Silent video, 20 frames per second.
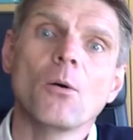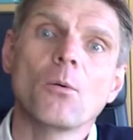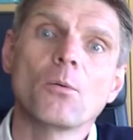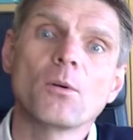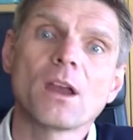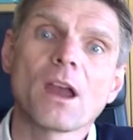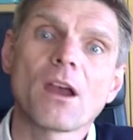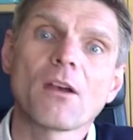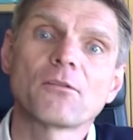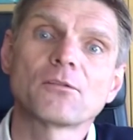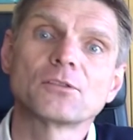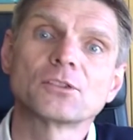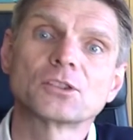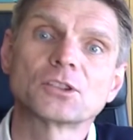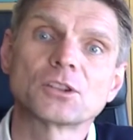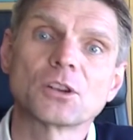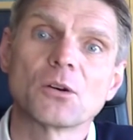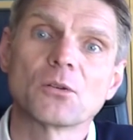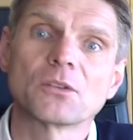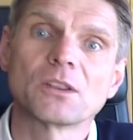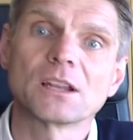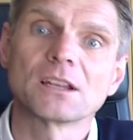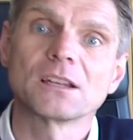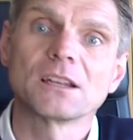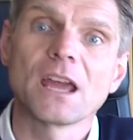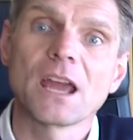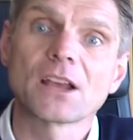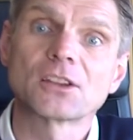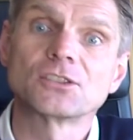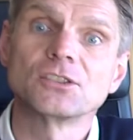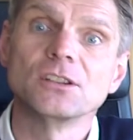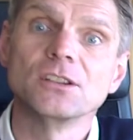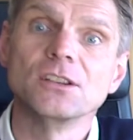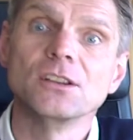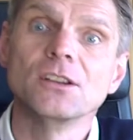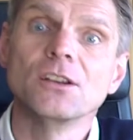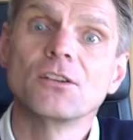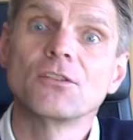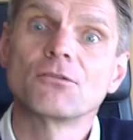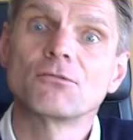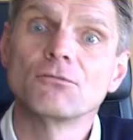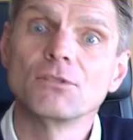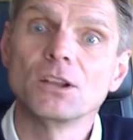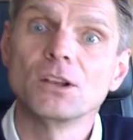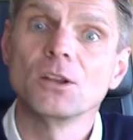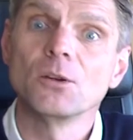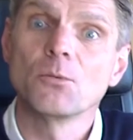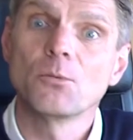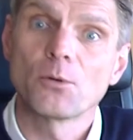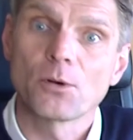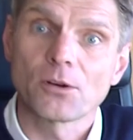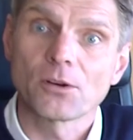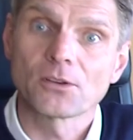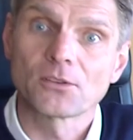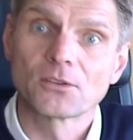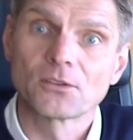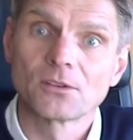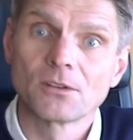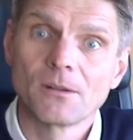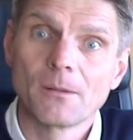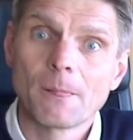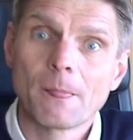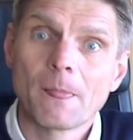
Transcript: We have to show that it actually really works.